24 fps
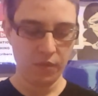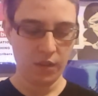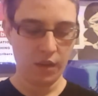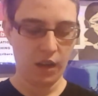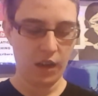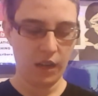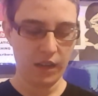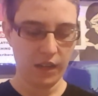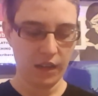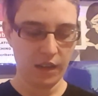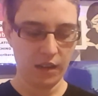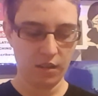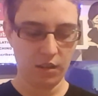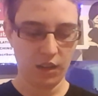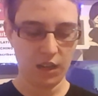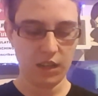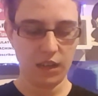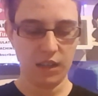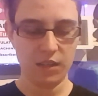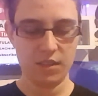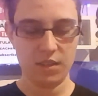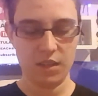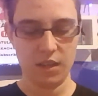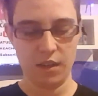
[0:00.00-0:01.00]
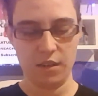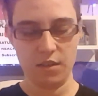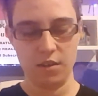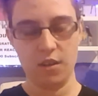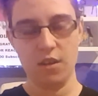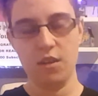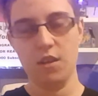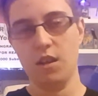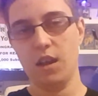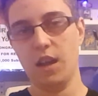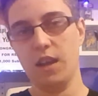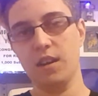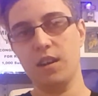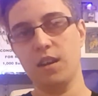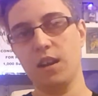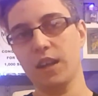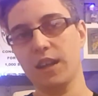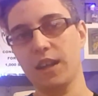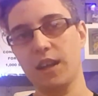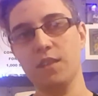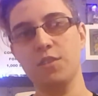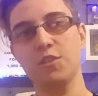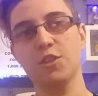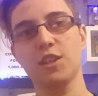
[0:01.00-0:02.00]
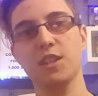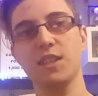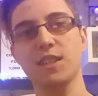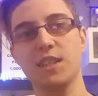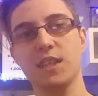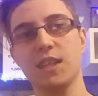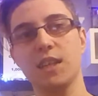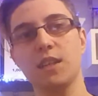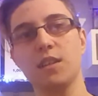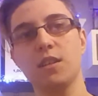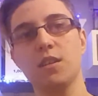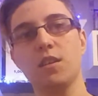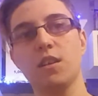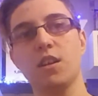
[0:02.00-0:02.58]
Again, like I said, and again, you can see